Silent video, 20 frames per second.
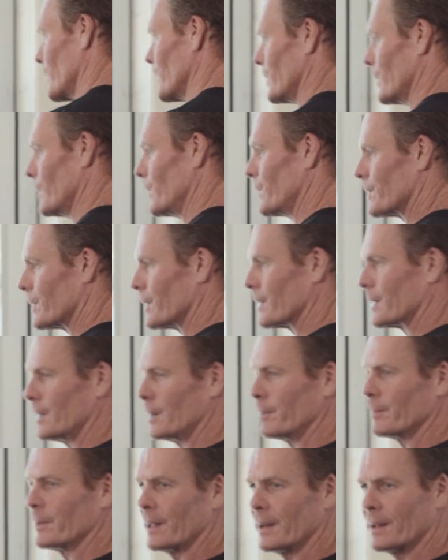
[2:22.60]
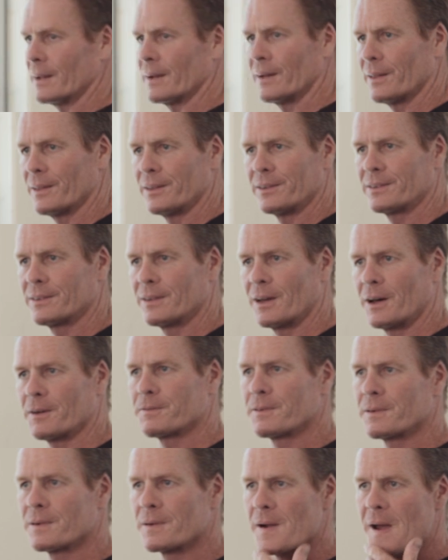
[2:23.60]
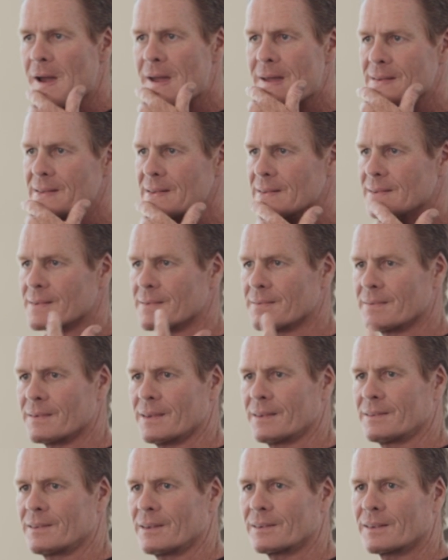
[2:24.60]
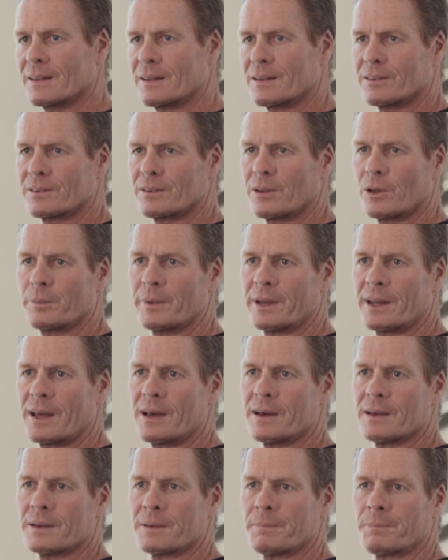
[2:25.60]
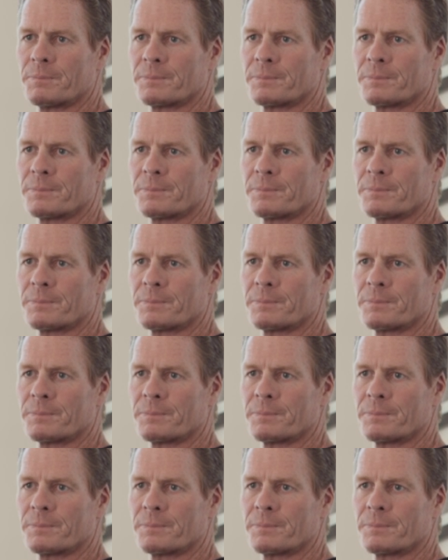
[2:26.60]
use in accumulating all this stuff, right? It's just going to slow me down.